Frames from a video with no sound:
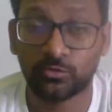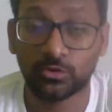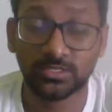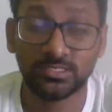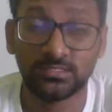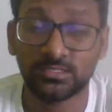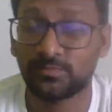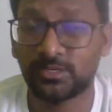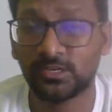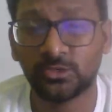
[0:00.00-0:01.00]
focus in this
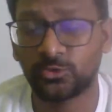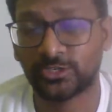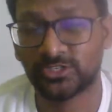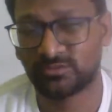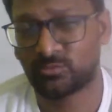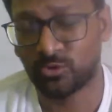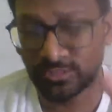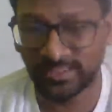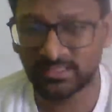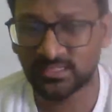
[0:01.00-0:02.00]
mineral nutrition.
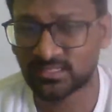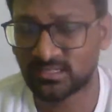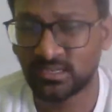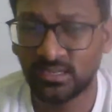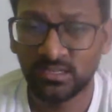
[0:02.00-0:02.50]
More than this,